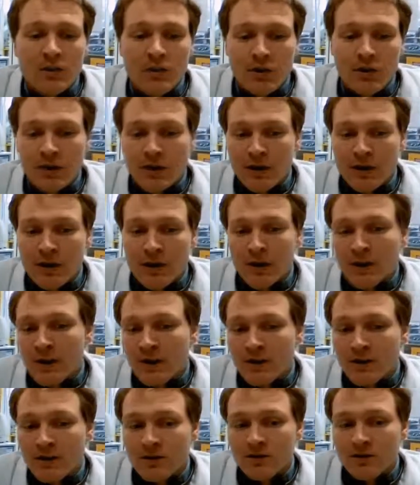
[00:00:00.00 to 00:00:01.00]

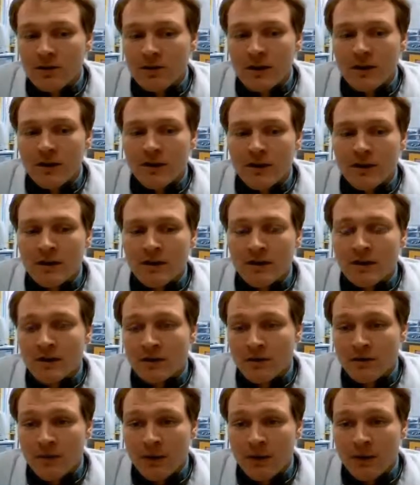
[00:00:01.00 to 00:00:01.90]
preclinical, analytical, and